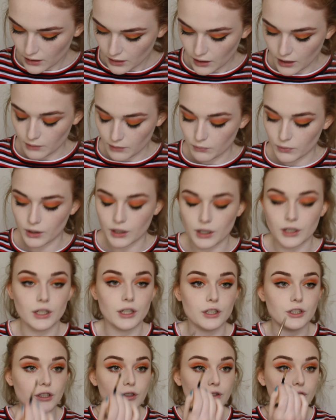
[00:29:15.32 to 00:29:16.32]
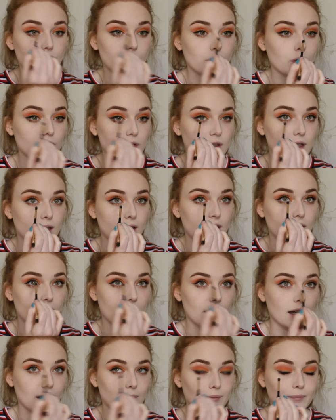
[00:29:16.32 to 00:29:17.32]
And we're going to just cause like
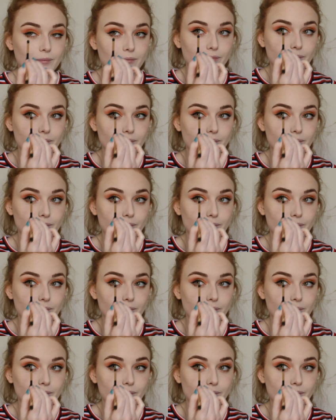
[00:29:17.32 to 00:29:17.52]
a